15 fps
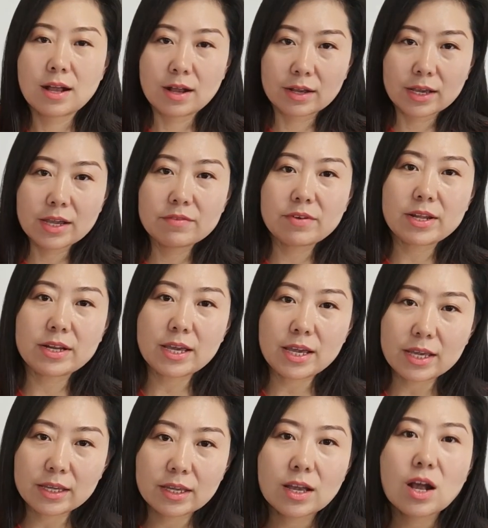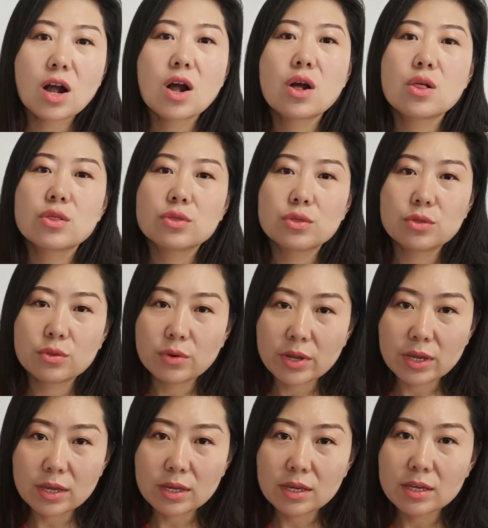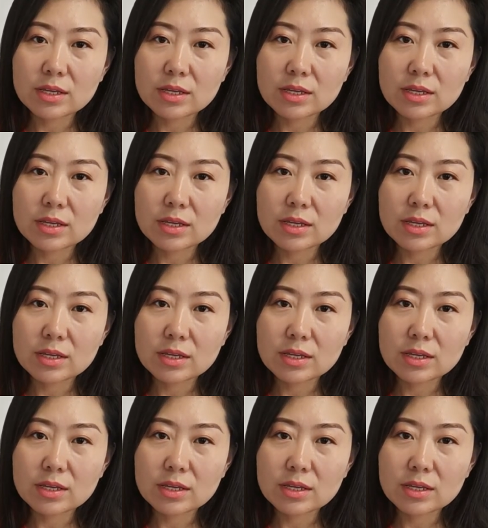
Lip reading: Okay, ready? 3,